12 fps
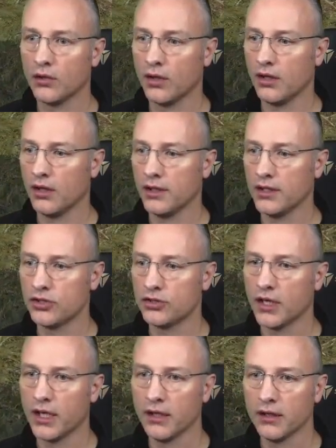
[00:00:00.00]
Oh, let's
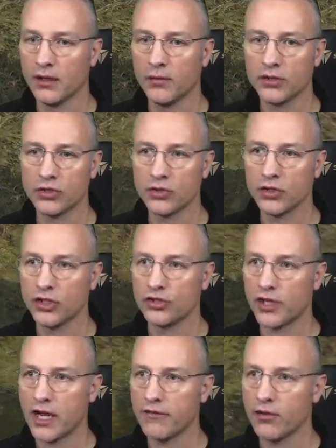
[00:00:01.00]
try it. I'm just going to
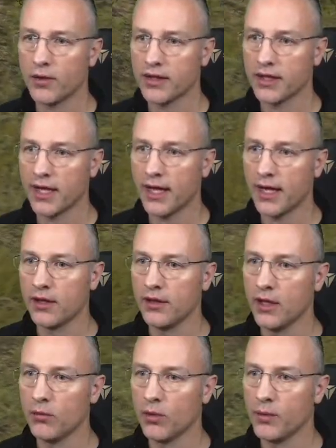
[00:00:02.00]
drive it with that, and
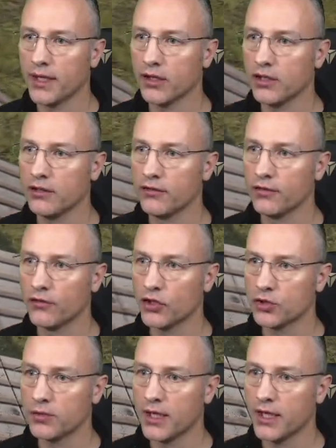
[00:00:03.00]
then when we get rid of the
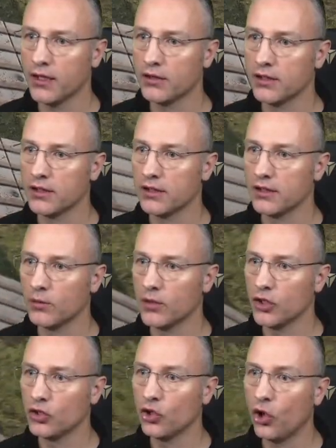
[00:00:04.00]
first one, the one
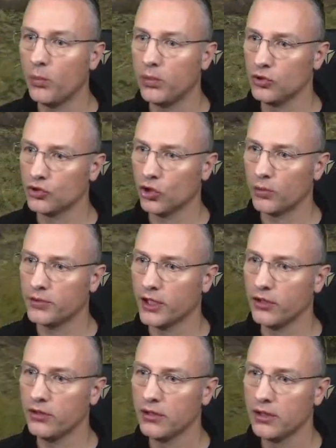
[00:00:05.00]
on top will drop
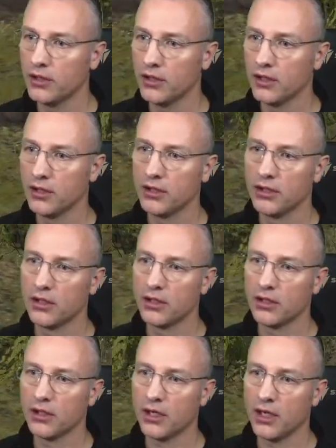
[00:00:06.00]
down,
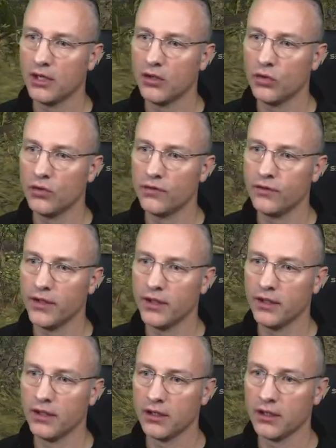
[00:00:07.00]
and
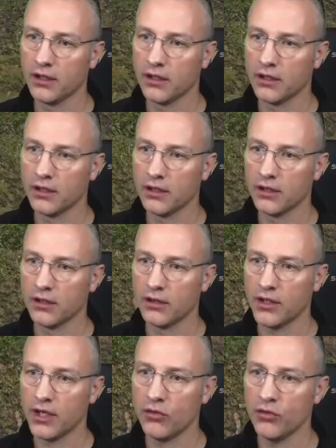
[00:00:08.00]
hopefully
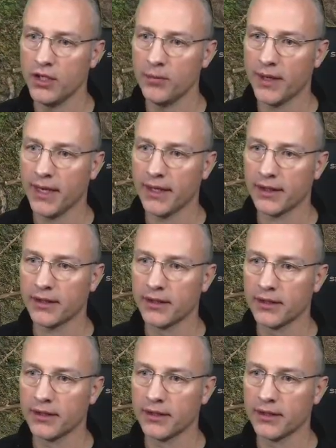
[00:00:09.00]
then repack.